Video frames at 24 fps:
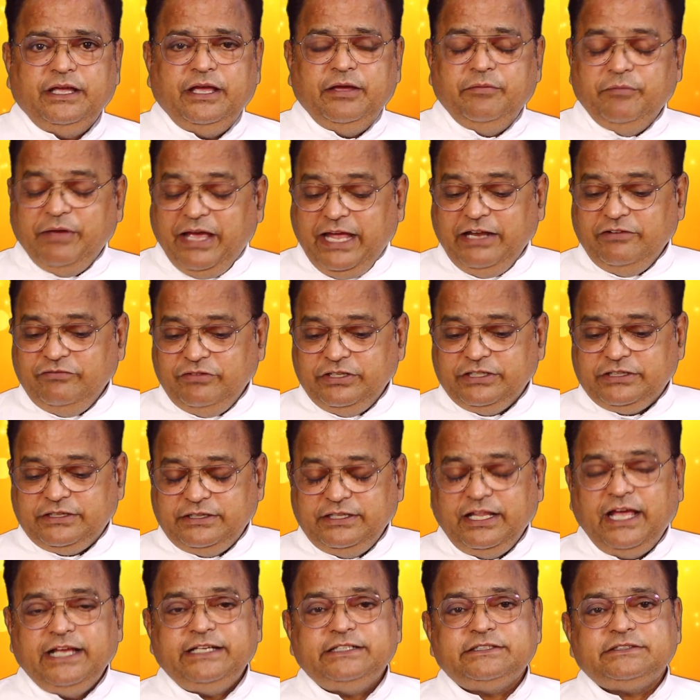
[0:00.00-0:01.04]
a man
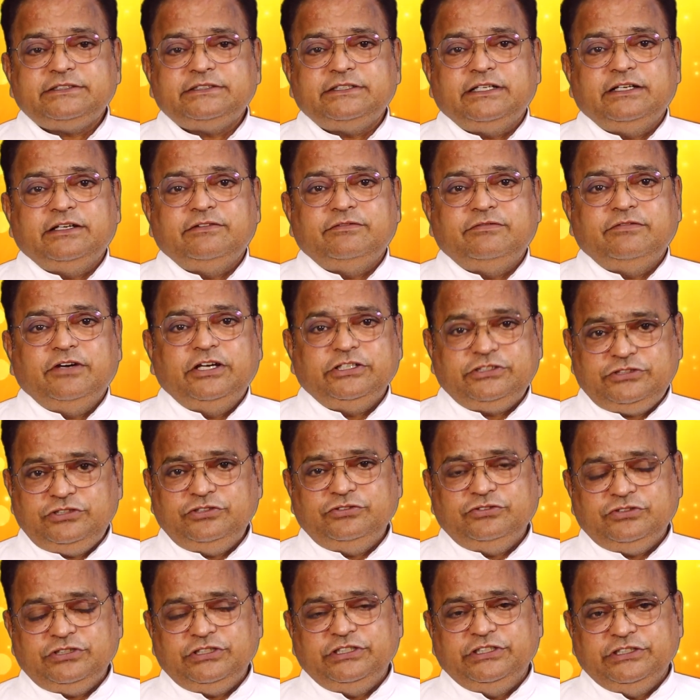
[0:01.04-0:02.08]
with nice
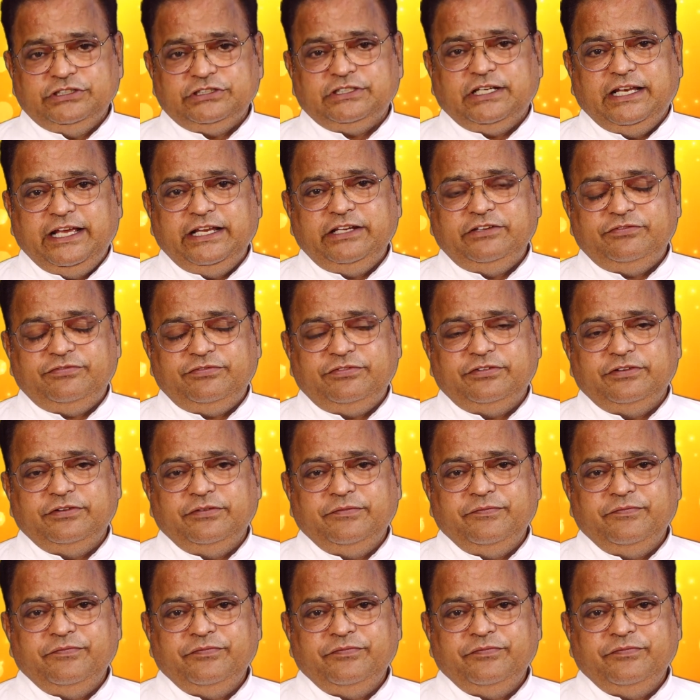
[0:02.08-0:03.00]
virtues in his life,